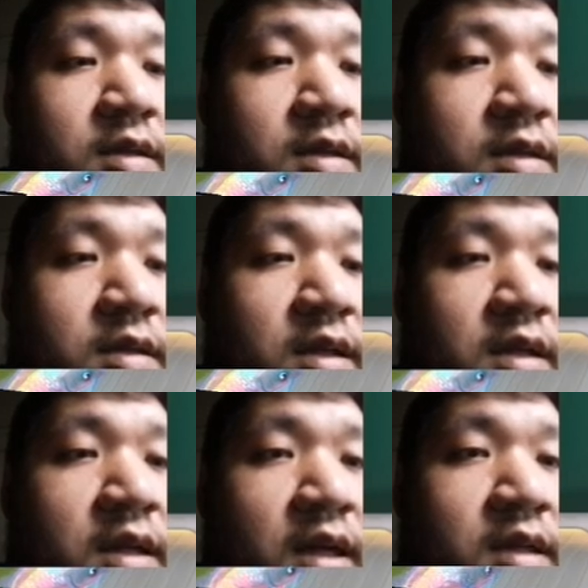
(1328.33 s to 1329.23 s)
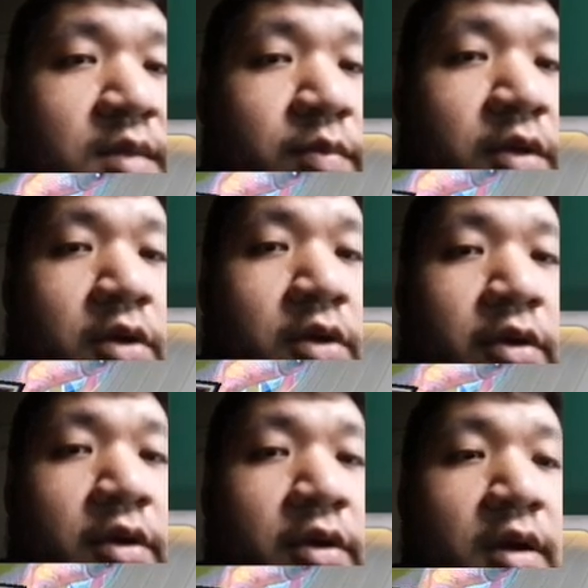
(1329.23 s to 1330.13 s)
But that's the blocker.
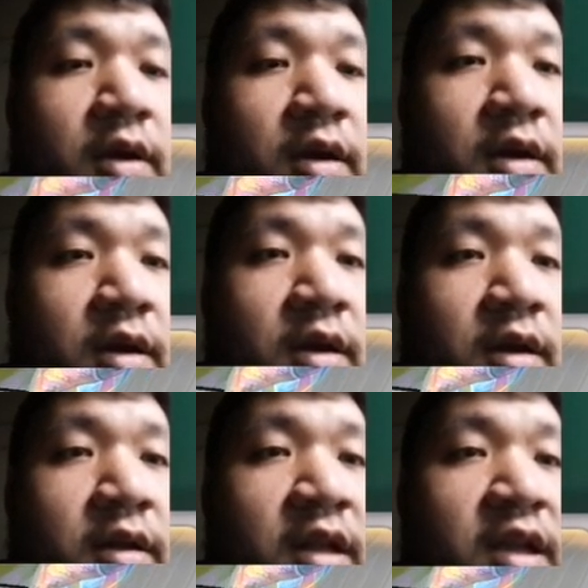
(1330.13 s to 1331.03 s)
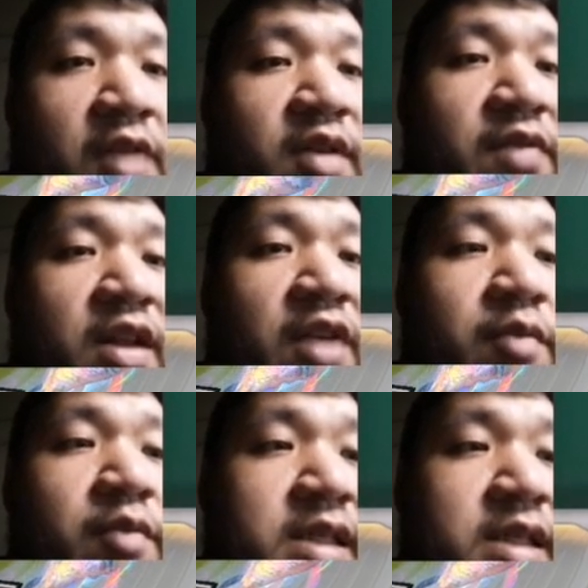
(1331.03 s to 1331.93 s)
Then even if we
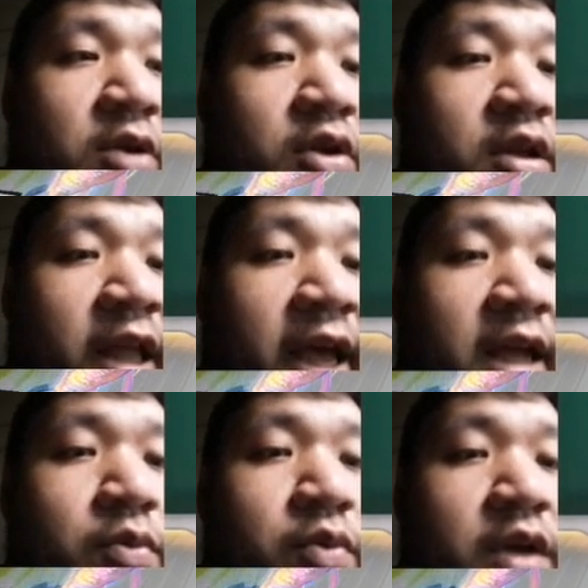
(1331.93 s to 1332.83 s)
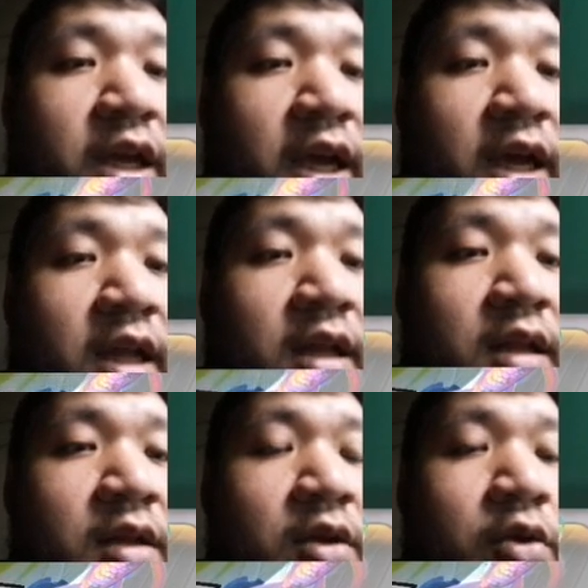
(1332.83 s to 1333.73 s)
miss out on land, we
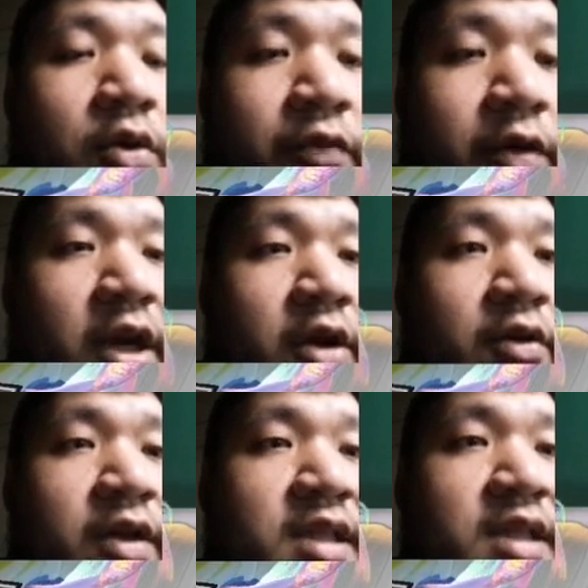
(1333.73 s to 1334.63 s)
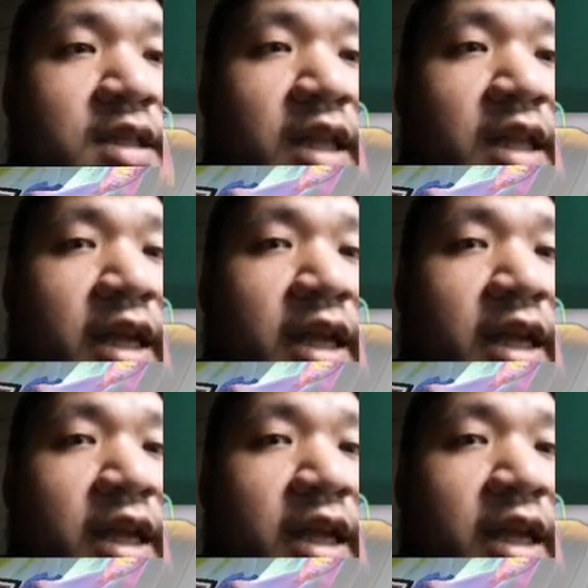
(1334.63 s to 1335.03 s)
can go for Terragrid's Lantern.